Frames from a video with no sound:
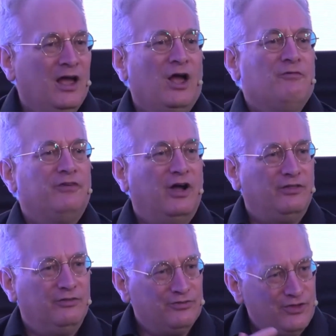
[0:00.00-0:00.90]
For
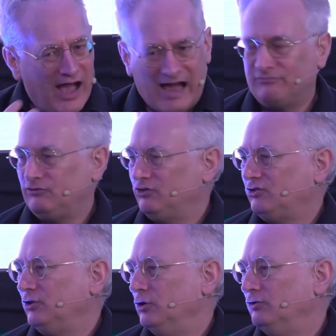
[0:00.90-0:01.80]
the average
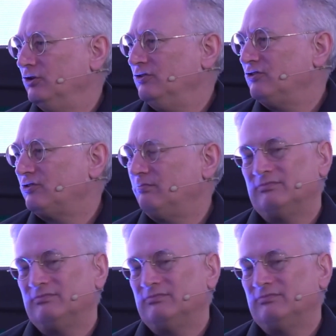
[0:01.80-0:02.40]
students,